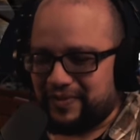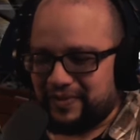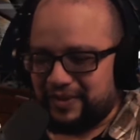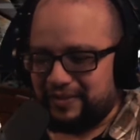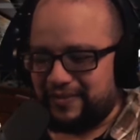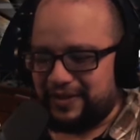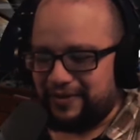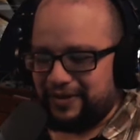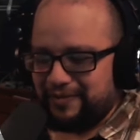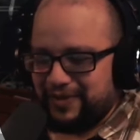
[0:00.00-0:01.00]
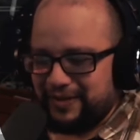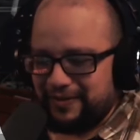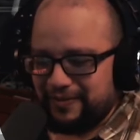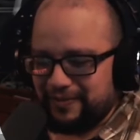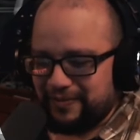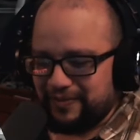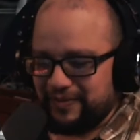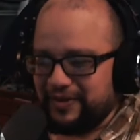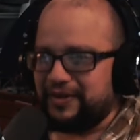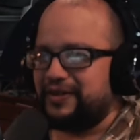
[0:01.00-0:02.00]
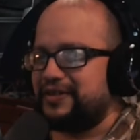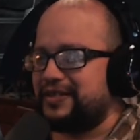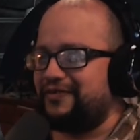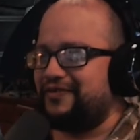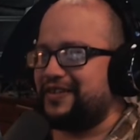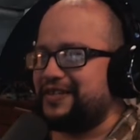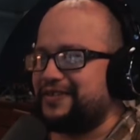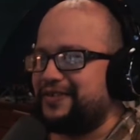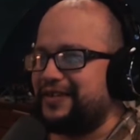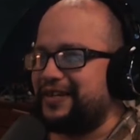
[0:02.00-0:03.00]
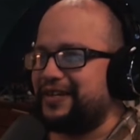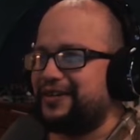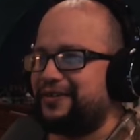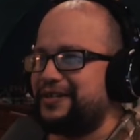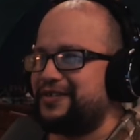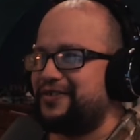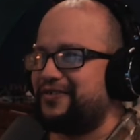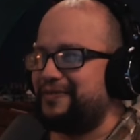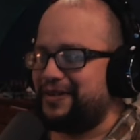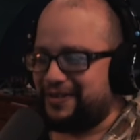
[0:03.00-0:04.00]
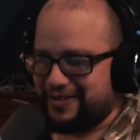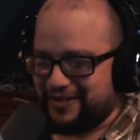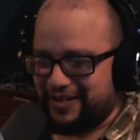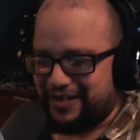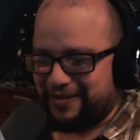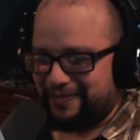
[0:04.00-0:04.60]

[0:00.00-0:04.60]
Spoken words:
it be what it be. 750 is only going to get crazier from here, so you know.